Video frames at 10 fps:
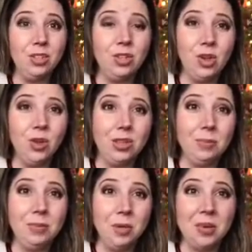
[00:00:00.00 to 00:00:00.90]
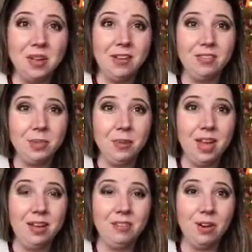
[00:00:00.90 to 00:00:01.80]
So the only bill we ever have to
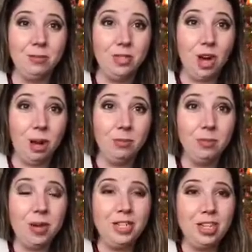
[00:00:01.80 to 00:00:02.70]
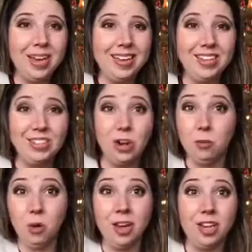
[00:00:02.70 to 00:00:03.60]
pay from Tom's paycheck is our
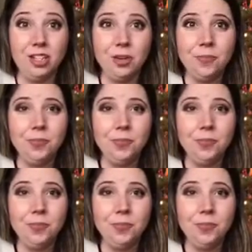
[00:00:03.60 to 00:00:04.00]
mortgage.